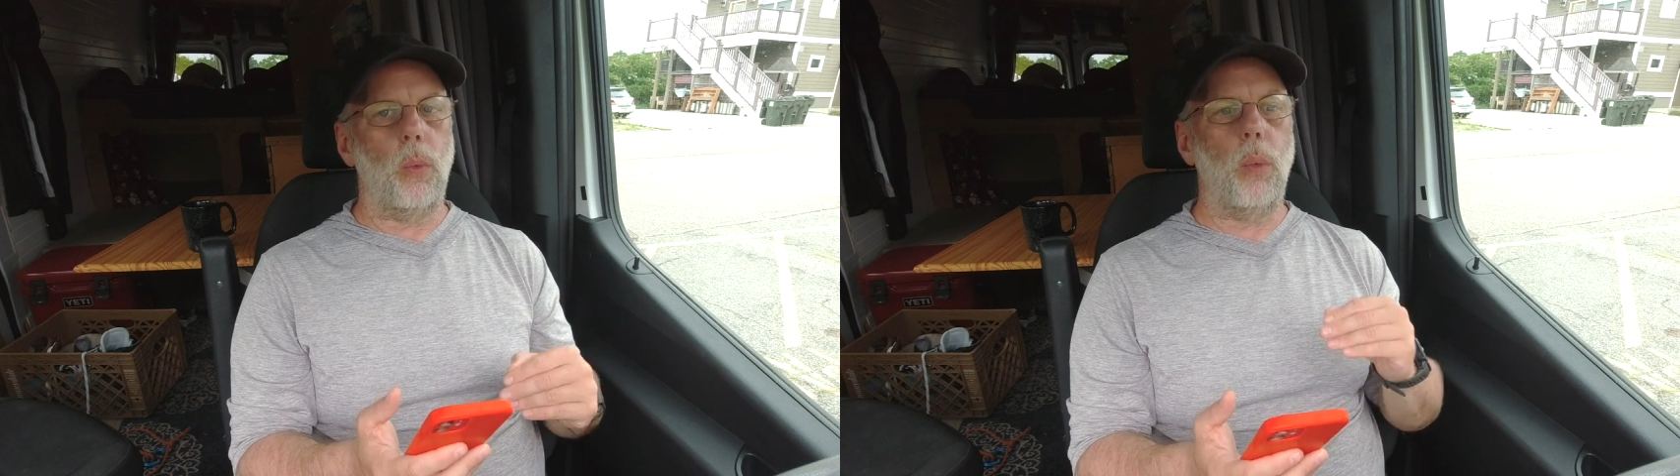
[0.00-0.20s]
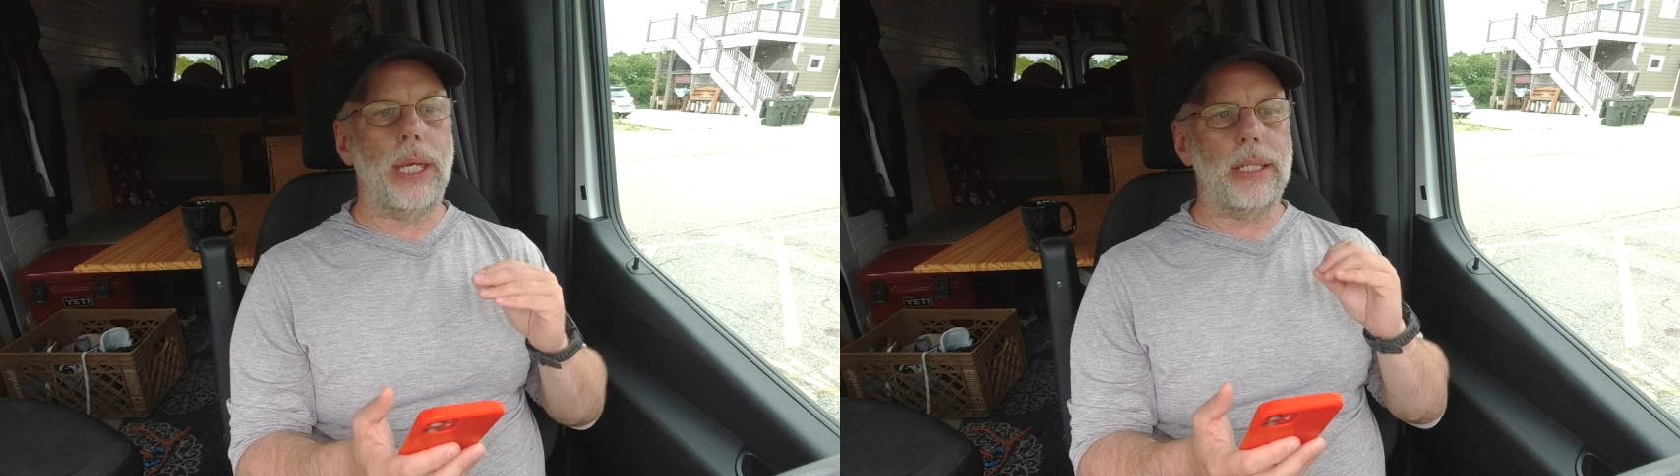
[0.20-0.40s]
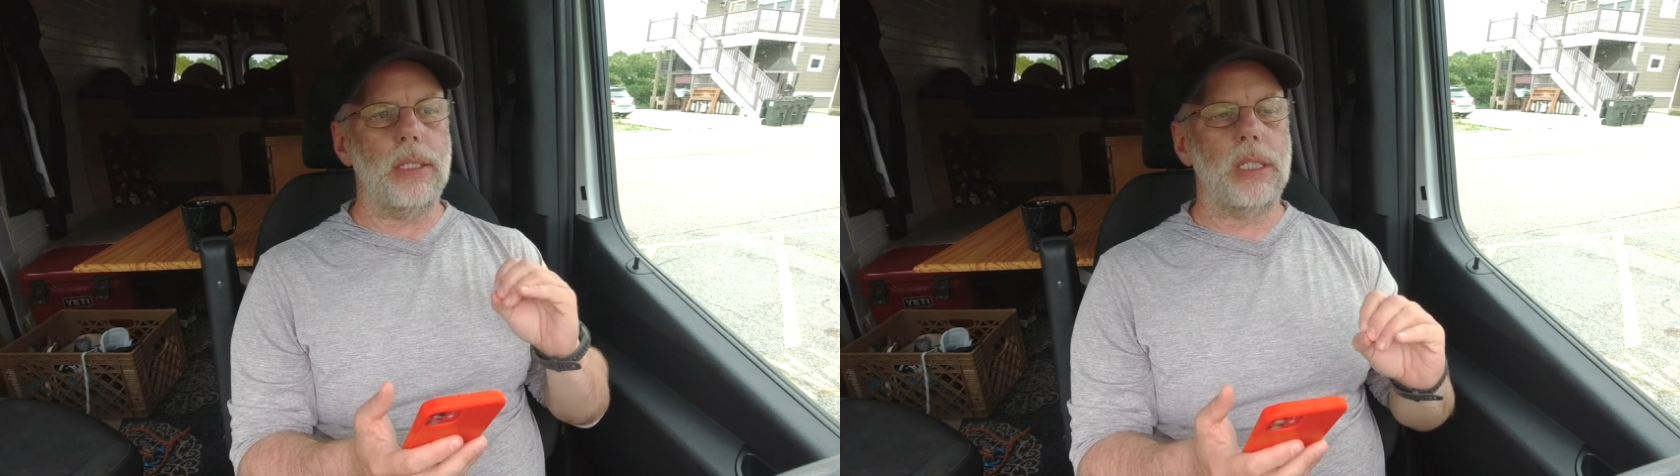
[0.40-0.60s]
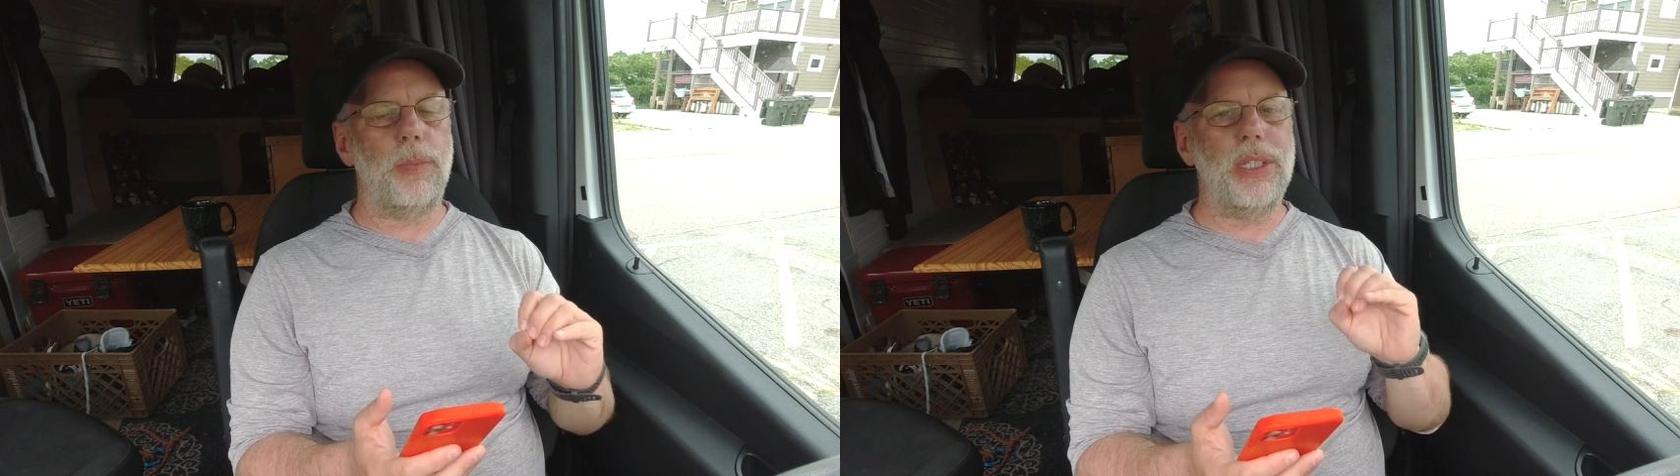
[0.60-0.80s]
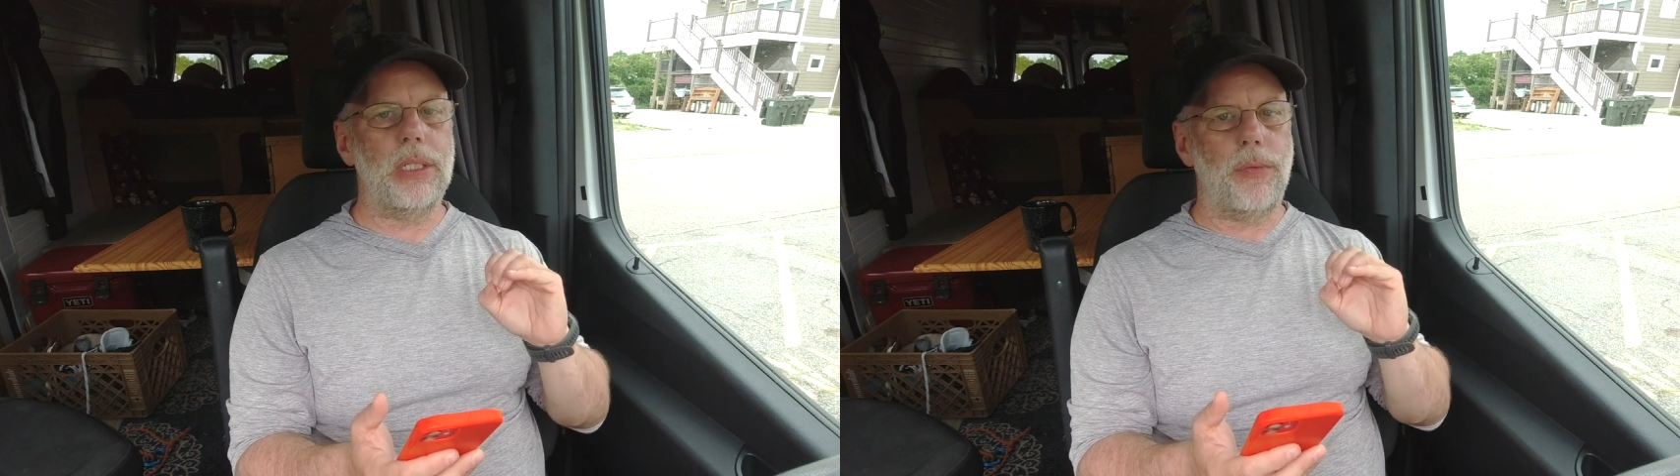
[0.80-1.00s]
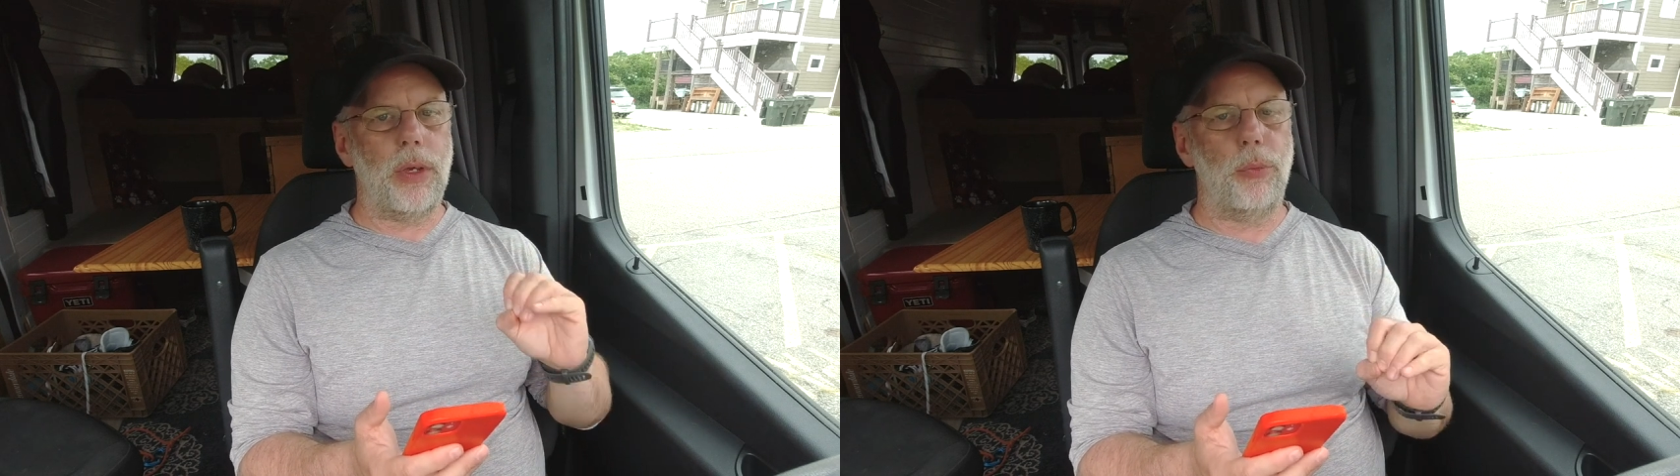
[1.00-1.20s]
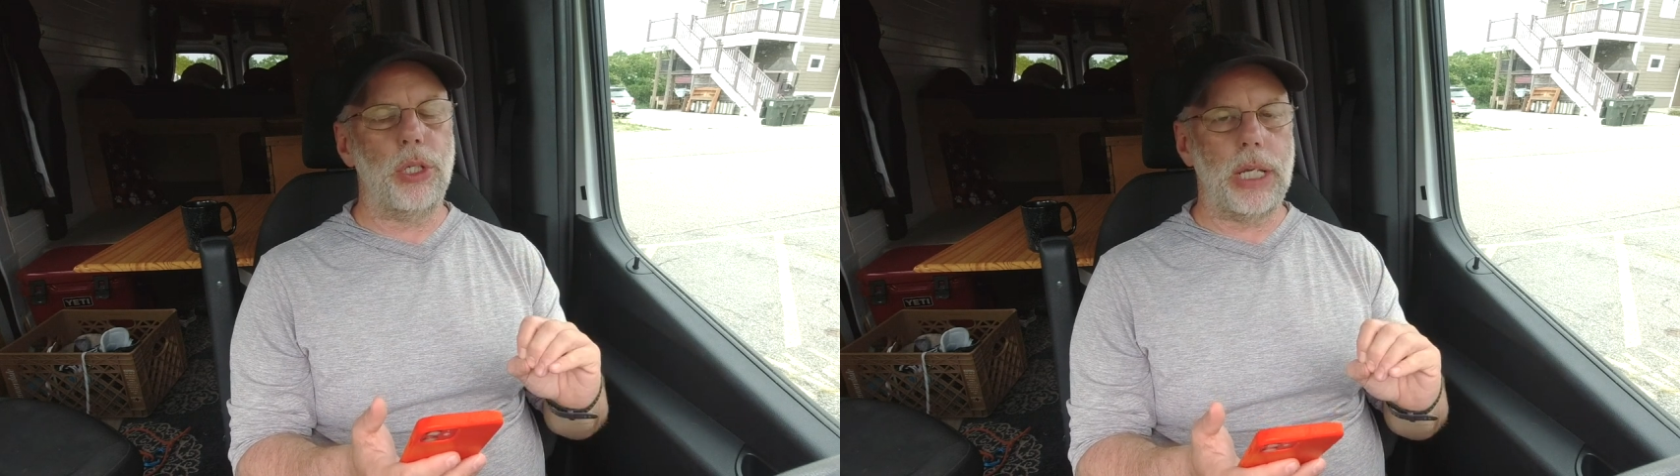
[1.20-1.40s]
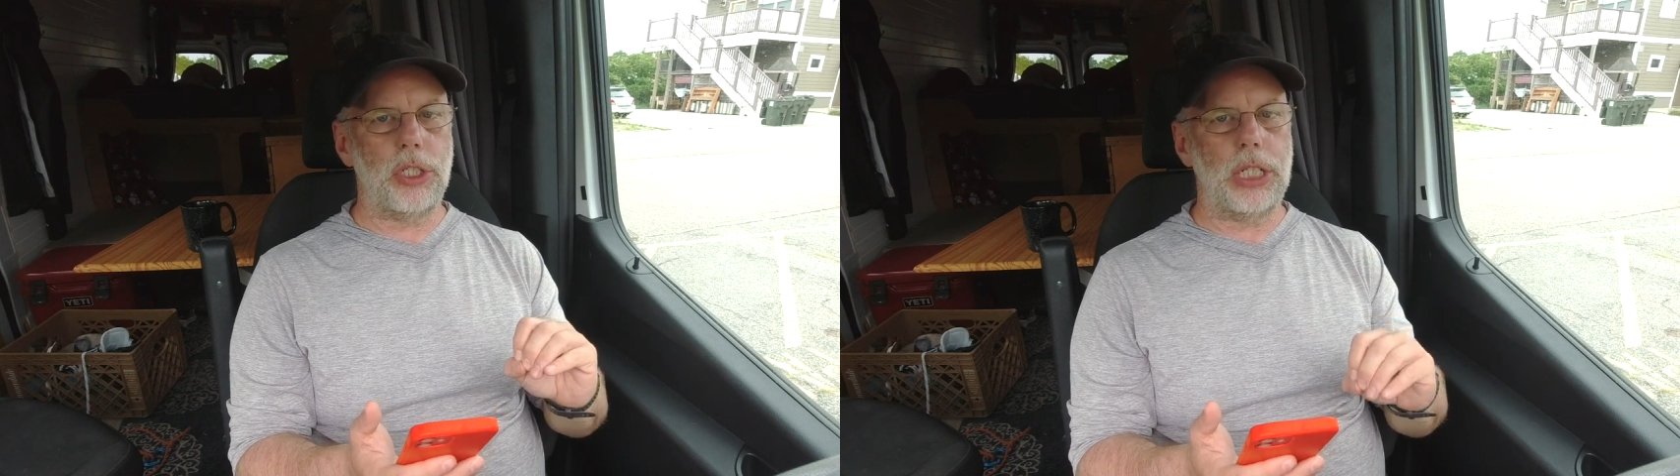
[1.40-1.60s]
wind specific
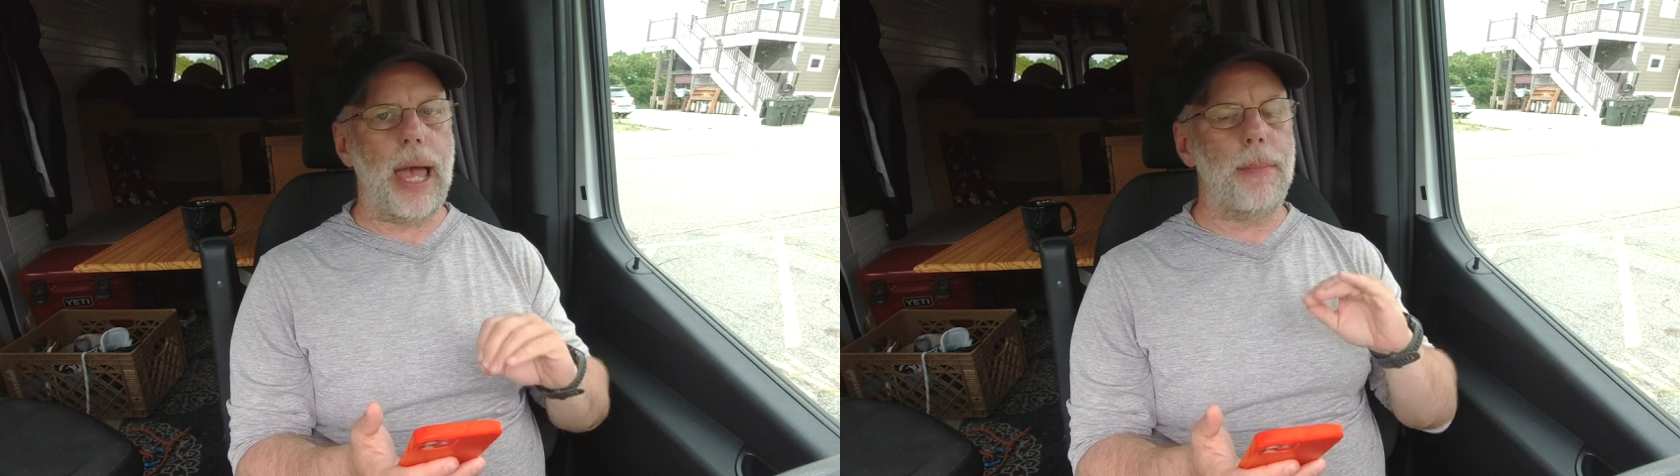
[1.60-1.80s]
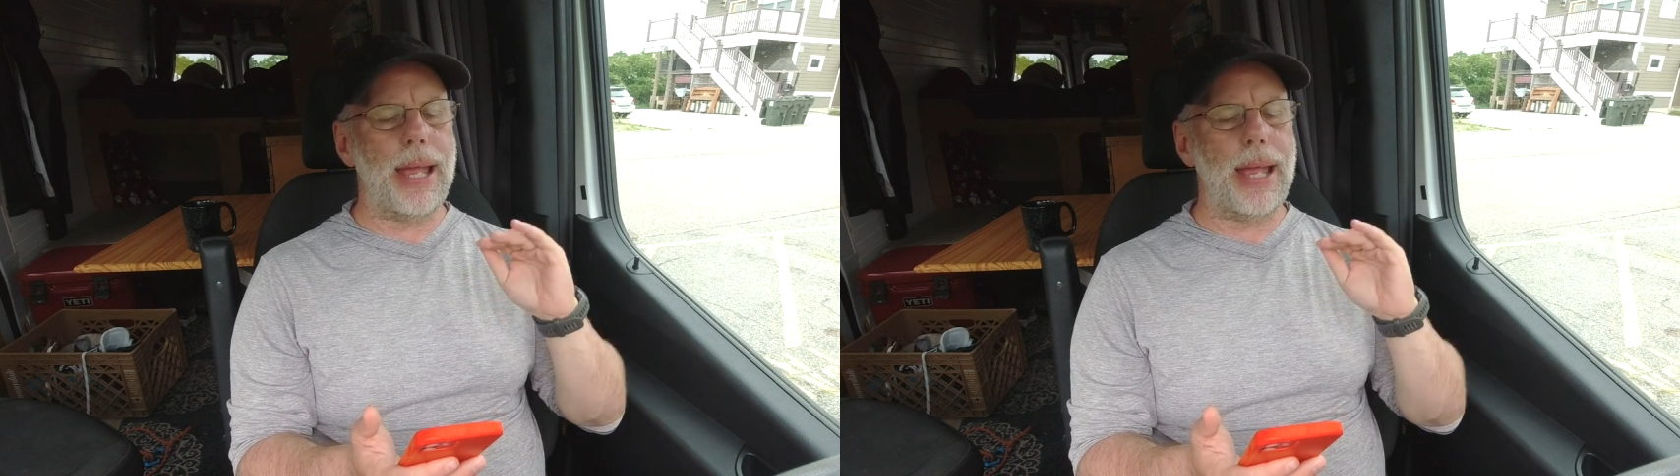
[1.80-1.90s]
prediction app,